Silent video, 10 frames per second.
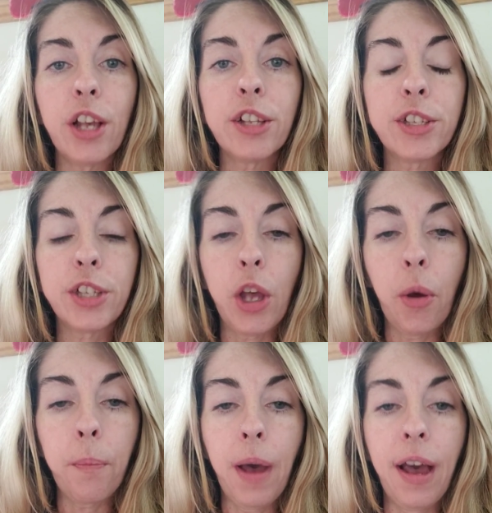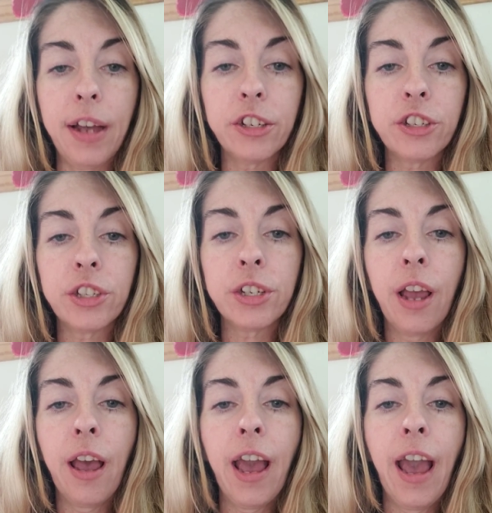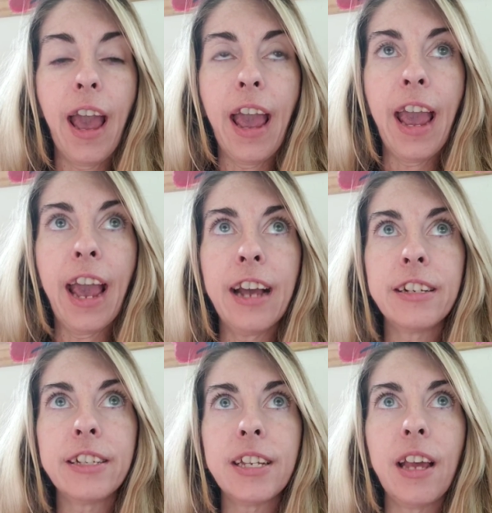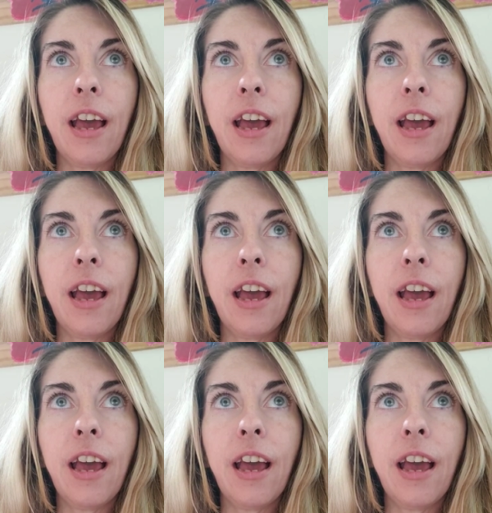so much. And